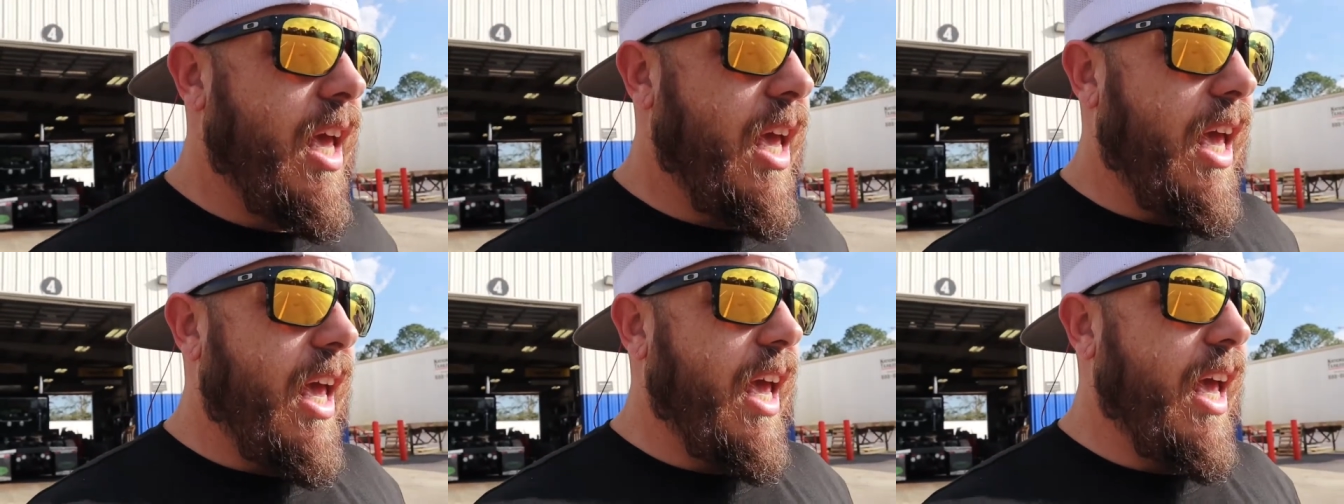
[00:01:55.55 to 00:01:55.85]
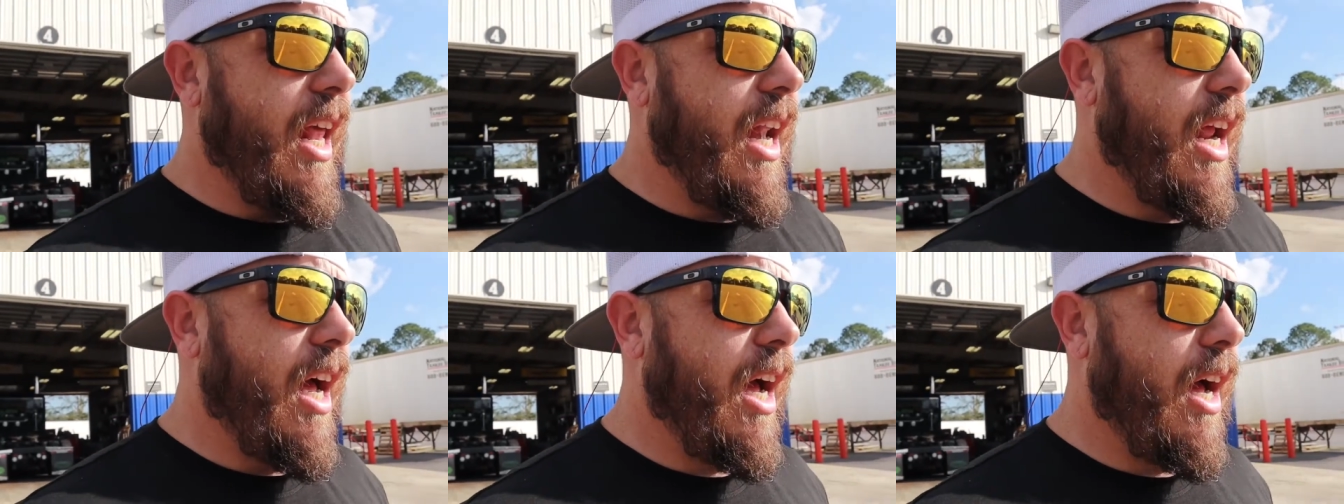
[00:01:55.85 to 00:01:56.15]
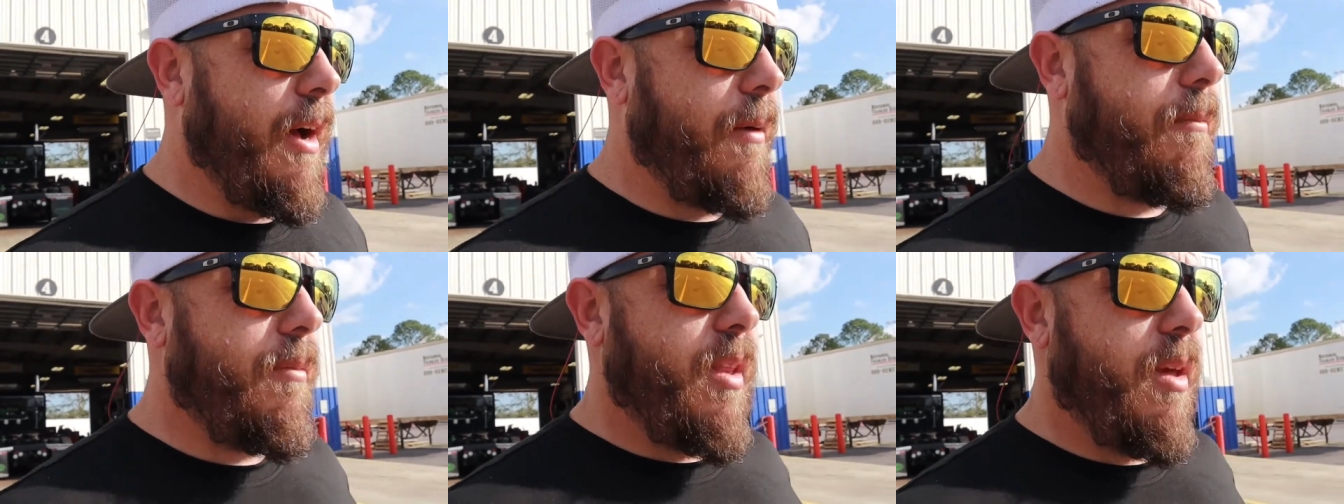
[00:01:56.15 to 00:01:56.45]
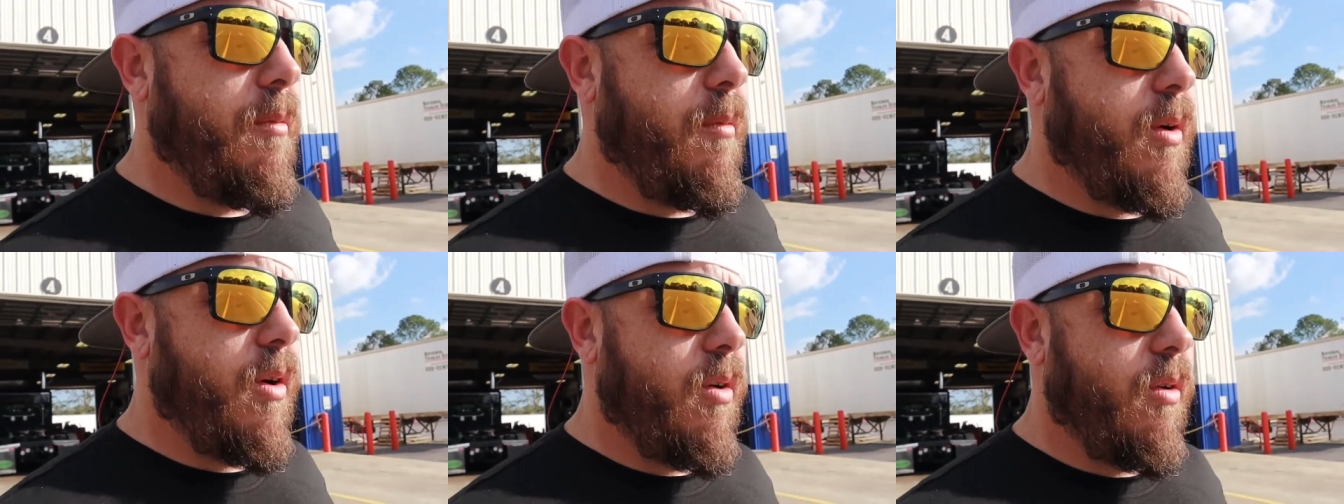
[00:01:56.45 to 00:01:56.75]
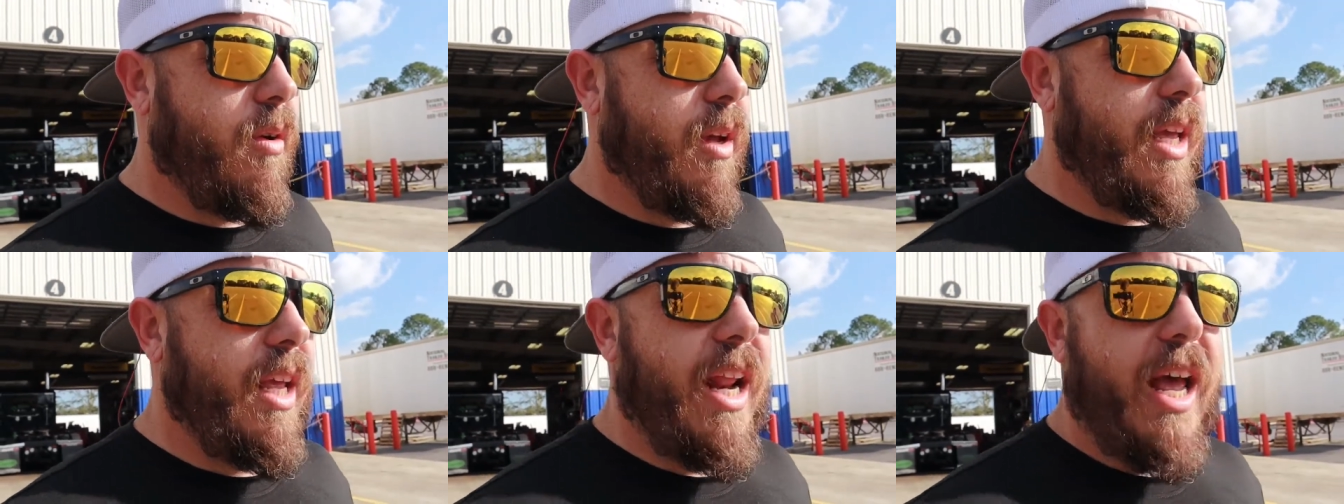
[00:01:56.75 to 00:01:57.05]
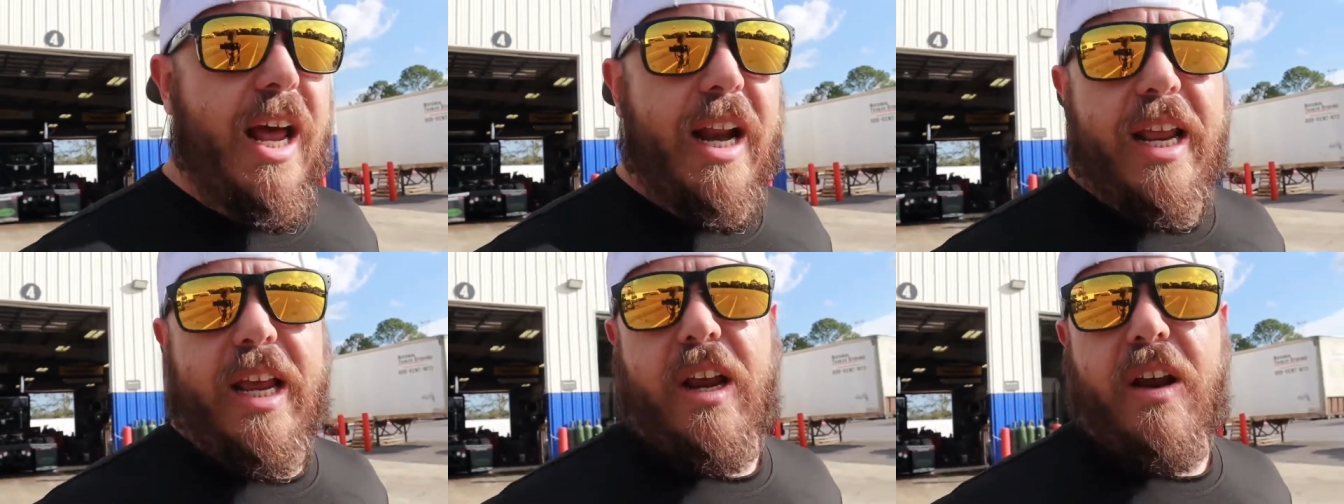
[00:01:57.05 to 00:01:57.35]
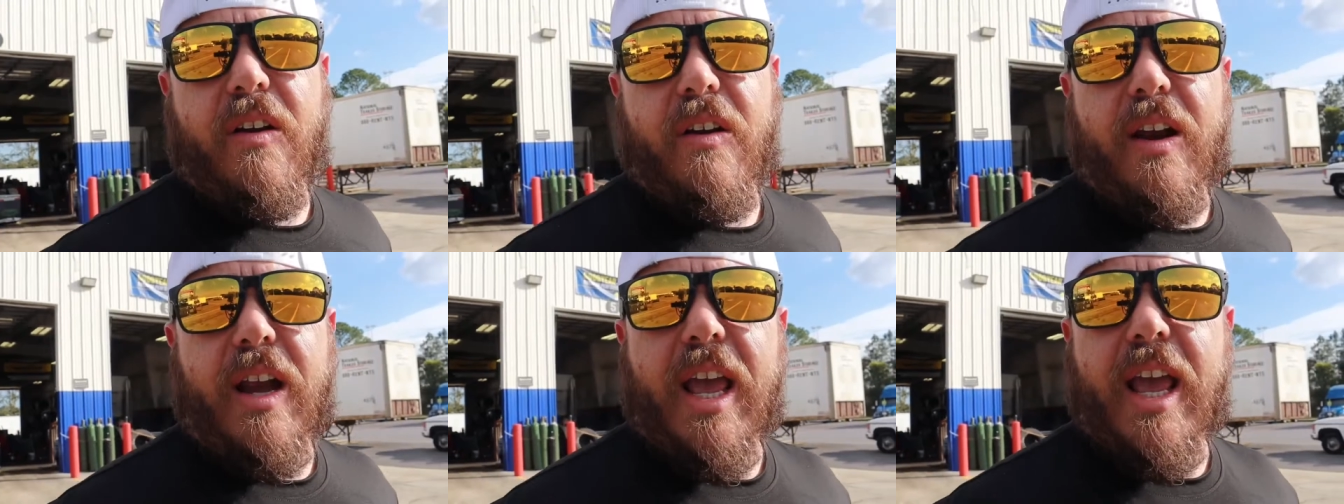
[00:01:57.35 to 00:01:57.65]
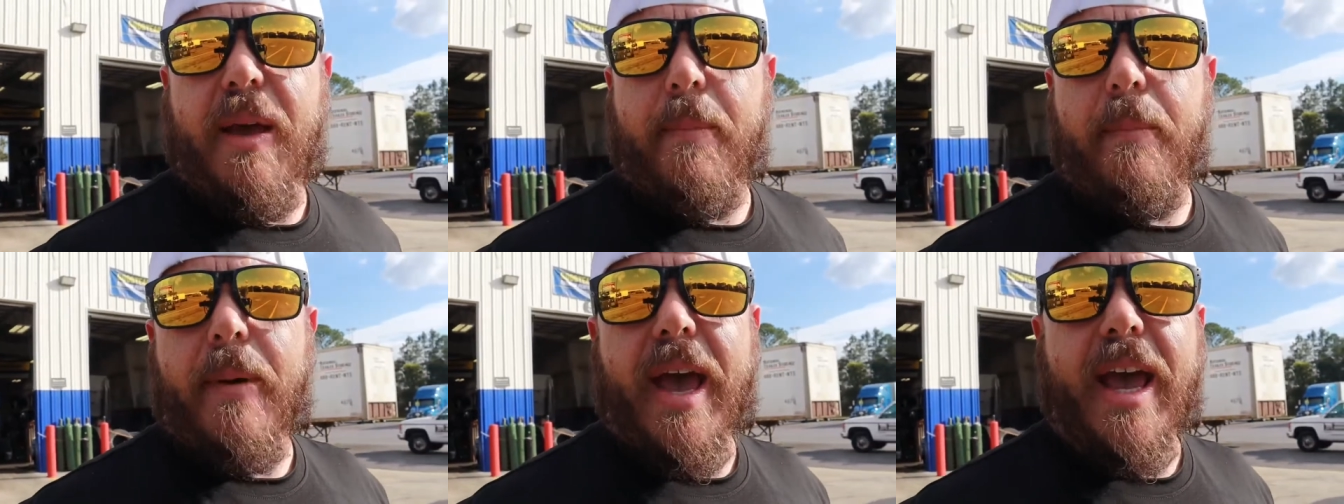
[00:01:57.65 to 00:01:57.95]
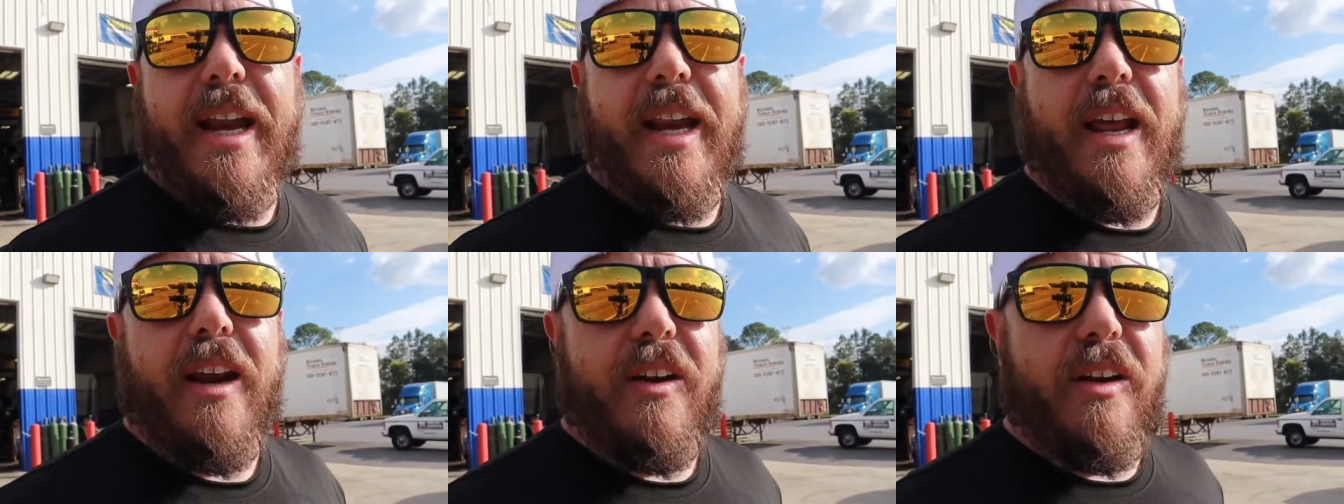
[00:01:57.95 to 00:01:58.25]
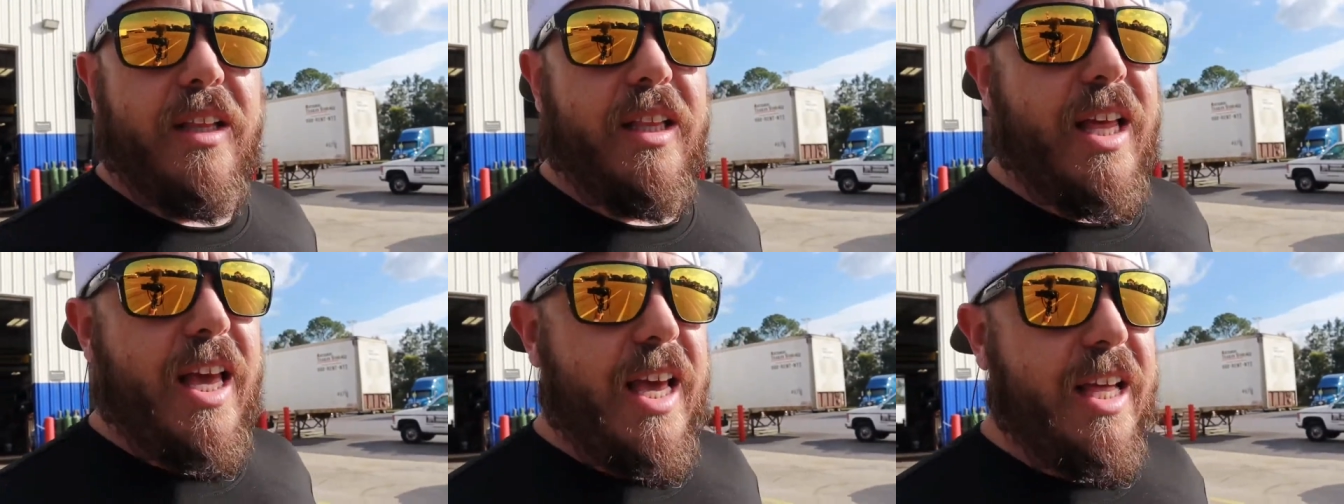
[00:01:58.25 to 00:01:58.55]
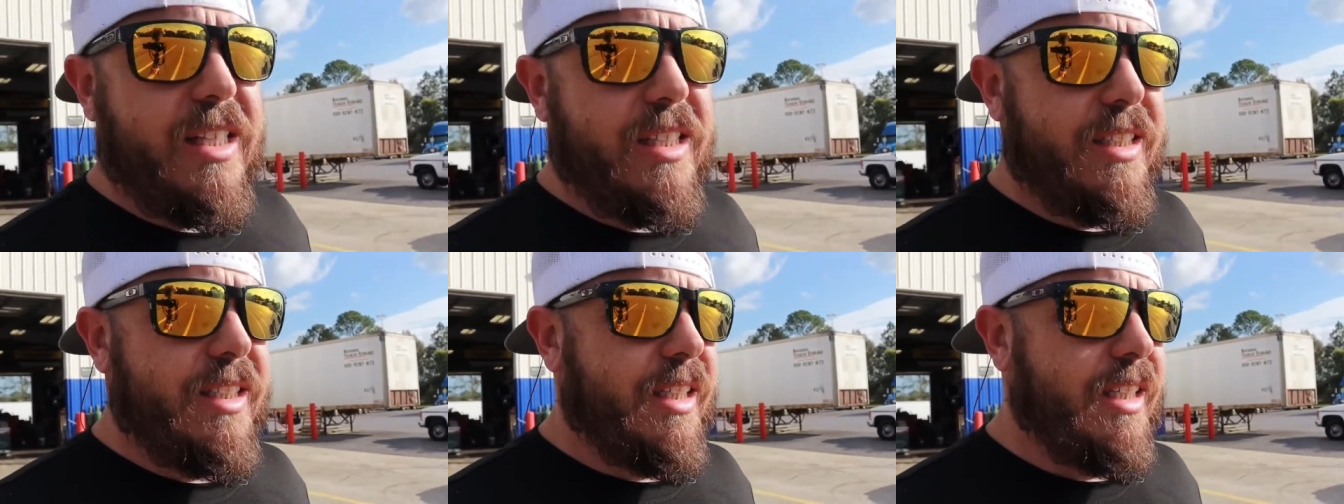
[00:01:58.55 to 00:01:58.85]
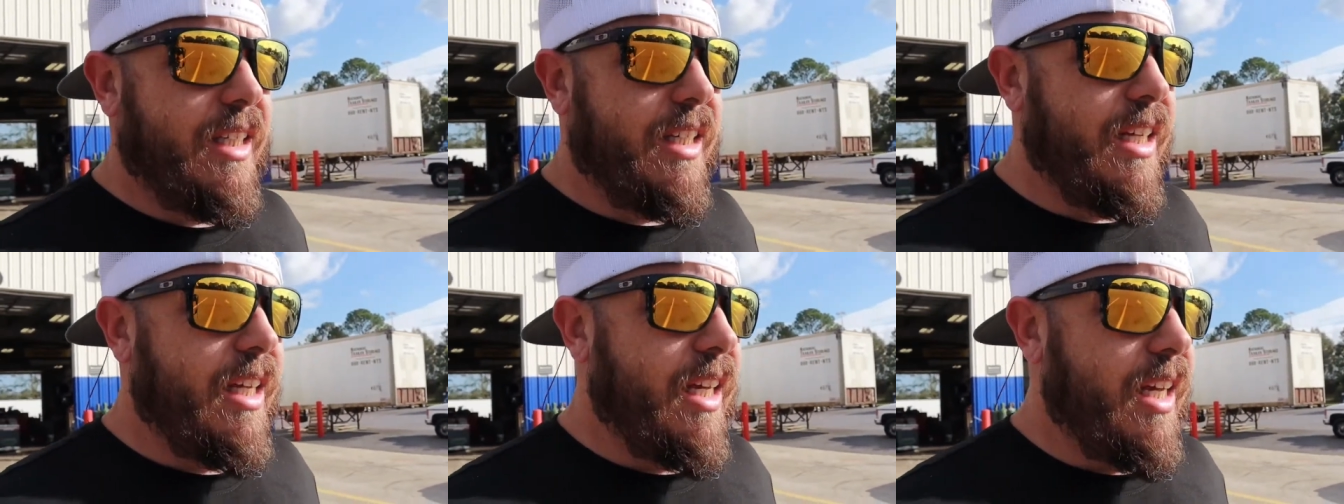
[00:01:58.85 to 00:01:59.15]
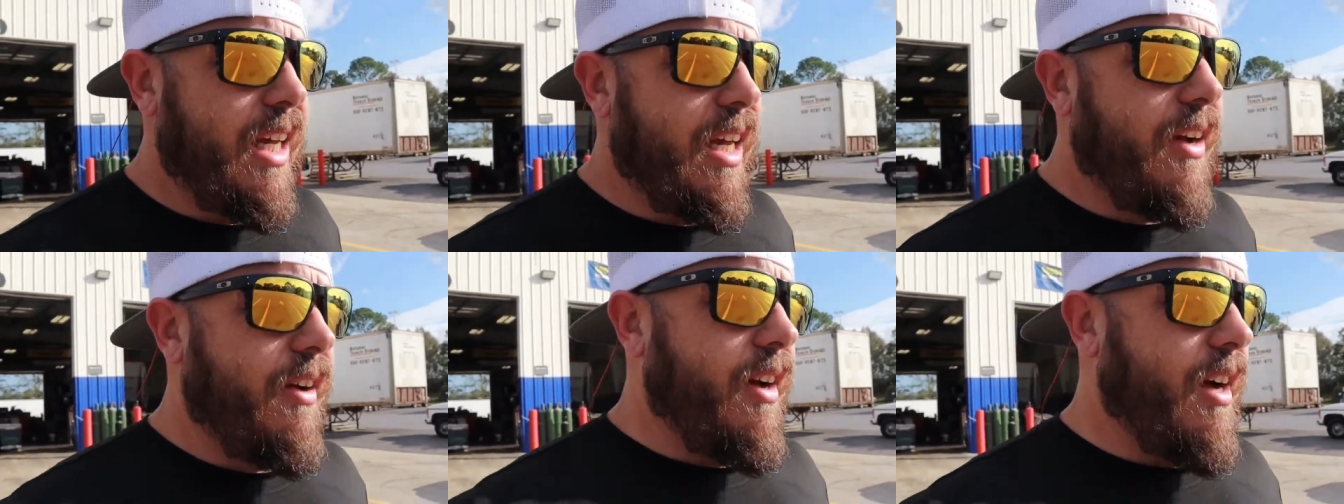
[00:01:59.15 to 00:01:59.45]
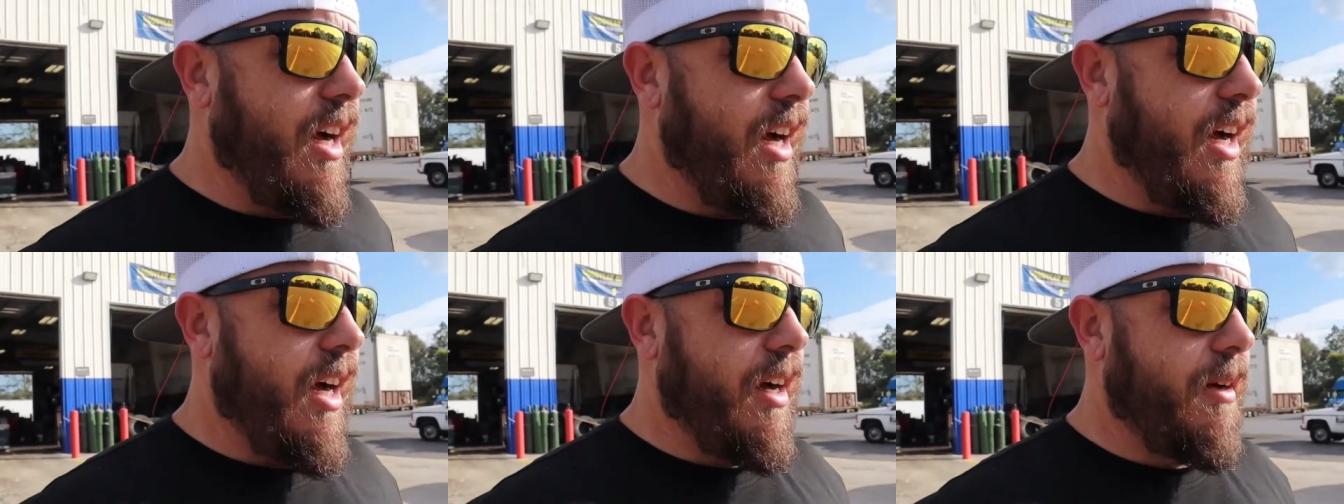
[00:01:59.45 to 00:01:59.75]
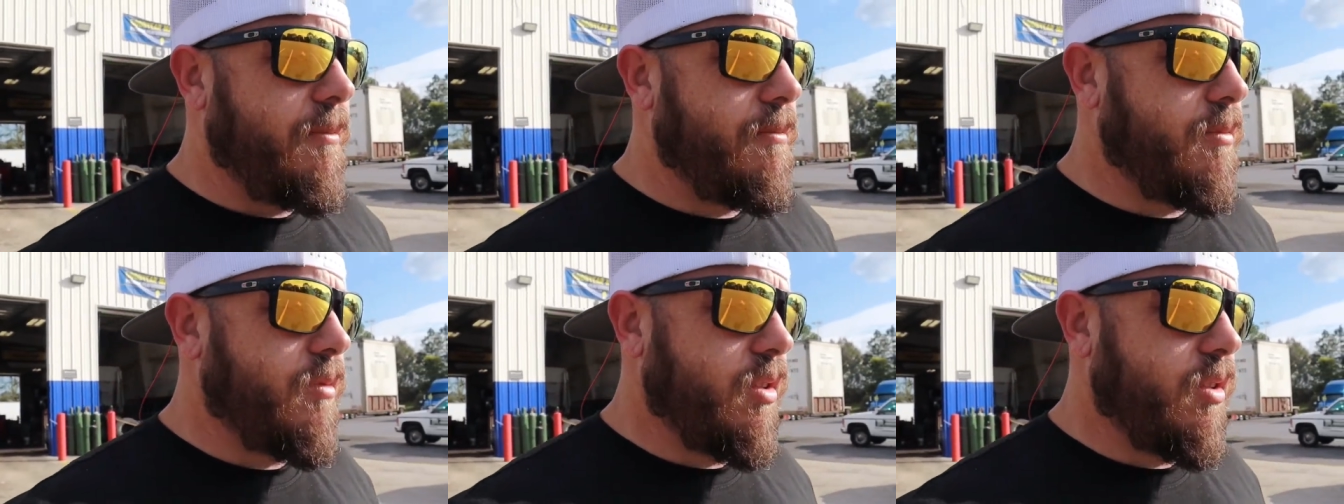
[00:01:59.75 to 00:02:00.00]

and um, then we're going to get out of here and head back down to Lakeland. Uh,